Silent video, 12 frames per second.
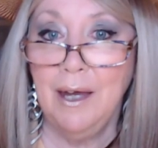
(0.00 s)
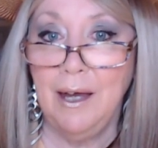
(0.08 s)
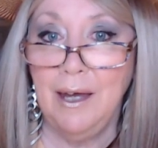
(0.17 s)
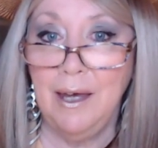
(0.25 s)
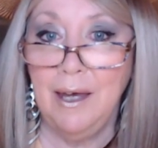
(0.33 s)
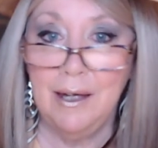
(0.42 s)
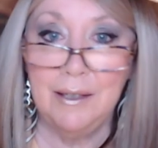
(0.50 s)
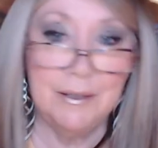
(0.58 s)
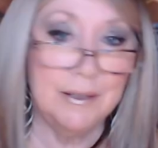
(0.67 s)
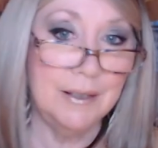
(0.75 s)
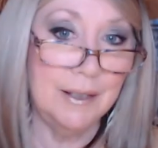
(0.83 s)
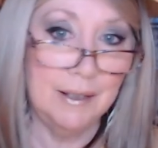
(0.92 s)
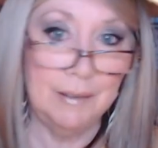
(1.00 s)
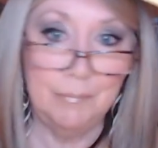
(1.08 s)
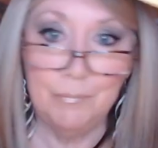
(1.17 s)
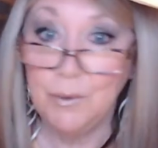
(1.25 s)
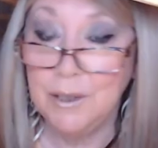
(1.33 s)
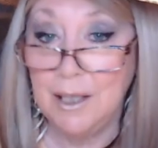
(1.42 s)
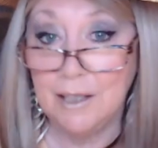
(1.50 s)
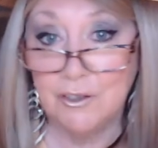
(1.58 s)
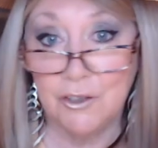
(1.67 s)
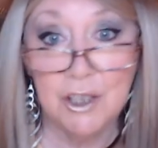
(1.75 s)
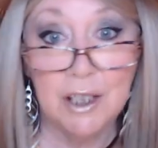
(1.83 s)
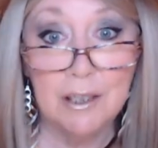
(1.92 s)
And um, with the
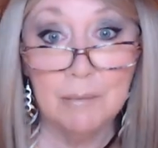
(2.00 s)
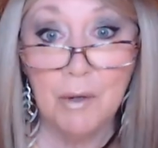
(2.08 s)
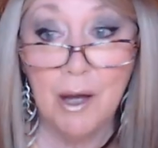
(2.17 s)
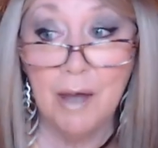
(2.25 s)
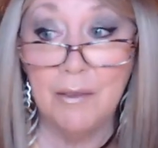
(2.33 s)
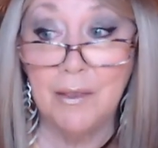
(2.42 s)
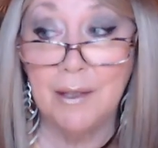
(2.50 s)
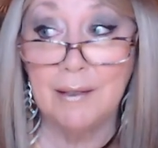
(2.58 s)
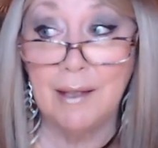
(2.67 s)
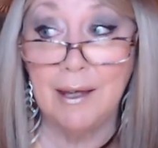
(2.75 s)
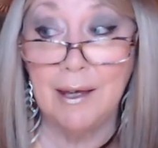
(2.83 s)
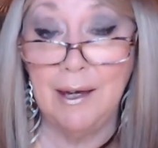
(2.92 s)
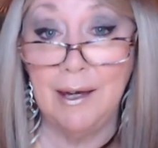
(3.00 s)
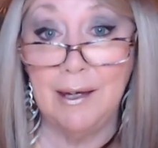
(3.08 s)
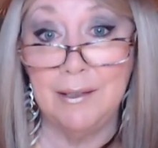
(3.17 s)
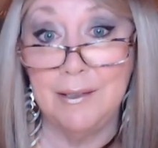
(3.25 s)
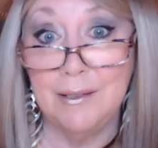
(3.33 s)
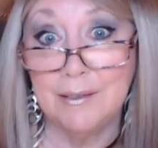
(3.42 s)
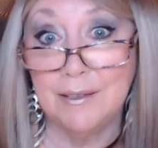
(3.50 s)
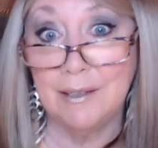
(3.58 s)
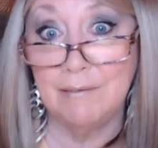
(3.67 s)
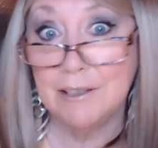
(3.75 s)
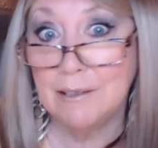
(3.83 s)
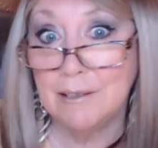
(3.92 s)
extra chicken broth, and
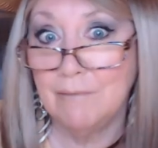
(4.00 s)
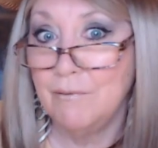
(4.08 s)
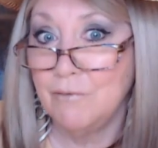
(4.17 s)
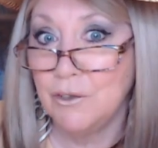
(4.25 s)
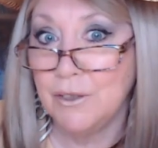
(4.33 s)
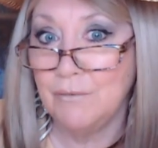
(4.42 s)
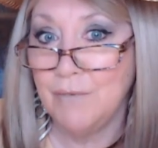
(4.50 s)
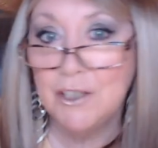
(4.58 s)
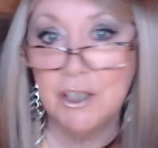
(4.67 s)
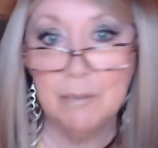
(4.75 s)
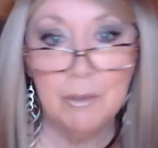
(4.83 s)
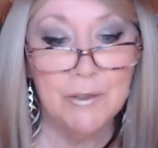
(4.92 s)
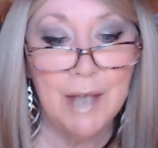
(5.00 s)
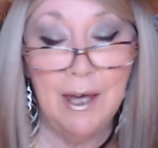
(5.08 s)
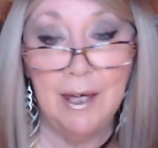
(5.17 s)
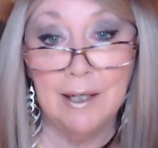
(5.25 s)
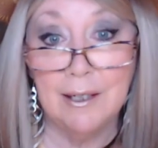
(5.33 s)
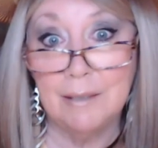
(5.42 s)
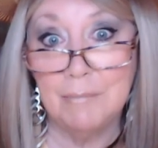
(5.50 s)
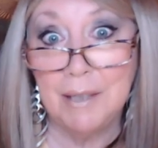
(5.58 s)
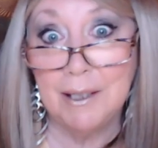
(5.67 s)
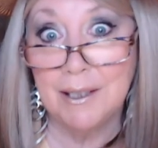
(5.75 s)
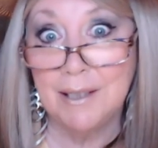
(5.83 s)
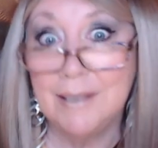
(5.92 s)
the frozen vegetables. Gonna
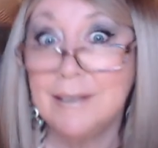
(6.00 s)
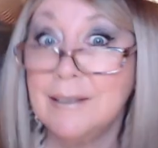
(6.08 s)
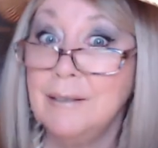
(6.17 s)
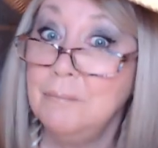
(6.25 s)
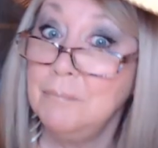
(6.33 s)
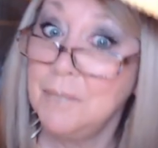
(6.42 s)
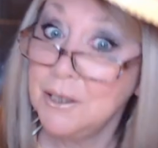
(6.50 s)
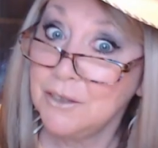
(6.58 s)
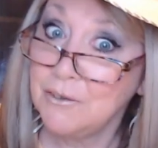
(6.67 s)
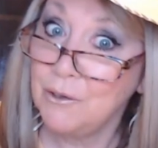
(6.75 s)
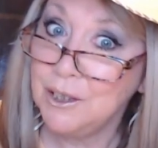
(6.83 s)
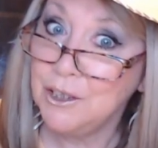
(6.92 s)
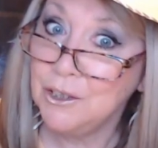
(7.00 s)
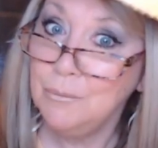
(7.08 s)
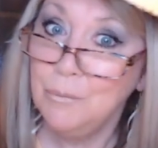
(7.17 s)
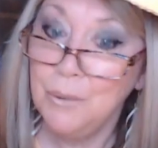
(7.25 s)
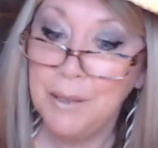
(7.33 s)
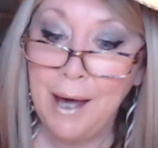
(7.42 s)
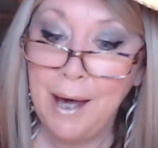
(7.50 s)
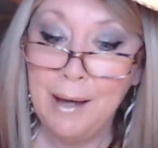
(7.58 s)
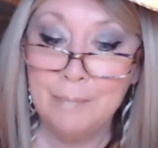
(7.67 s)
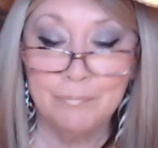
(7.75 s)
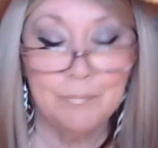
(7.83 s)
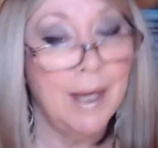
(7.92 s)
make a nice minestrone soup with
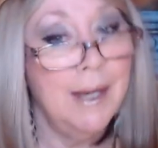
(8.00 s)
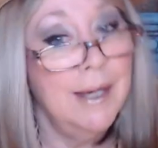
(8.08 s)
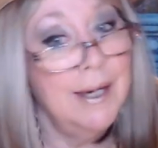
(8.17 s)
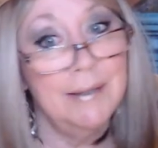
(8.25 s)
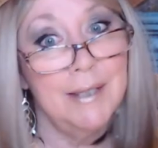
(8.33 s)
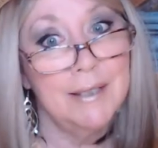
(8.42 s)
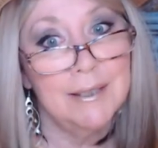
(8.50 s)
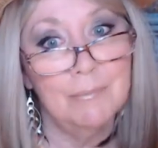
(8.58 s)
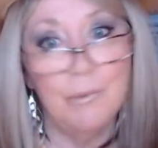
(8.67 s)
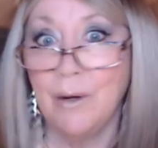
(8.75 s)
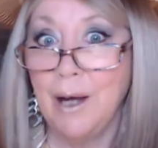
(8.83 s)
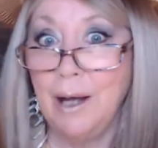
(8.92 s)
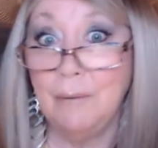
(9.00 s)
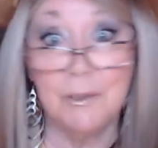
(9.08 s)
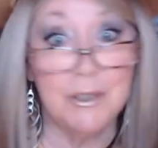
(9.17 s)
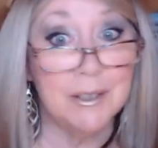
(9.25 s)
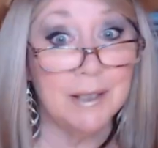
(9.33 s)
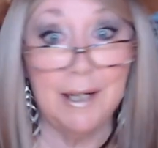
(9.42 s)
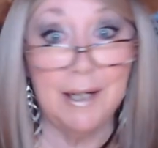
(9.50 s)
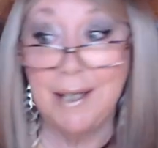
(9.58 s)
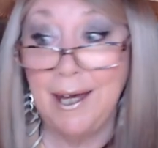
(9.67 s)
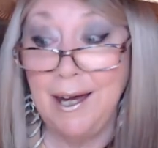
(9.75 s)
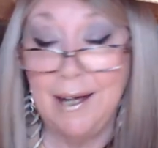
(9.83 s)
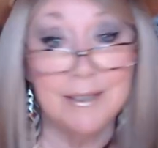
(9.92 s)
that. And then some more, I will just kind of
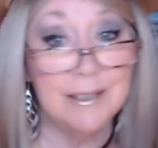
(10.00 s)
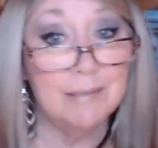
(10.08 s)
add some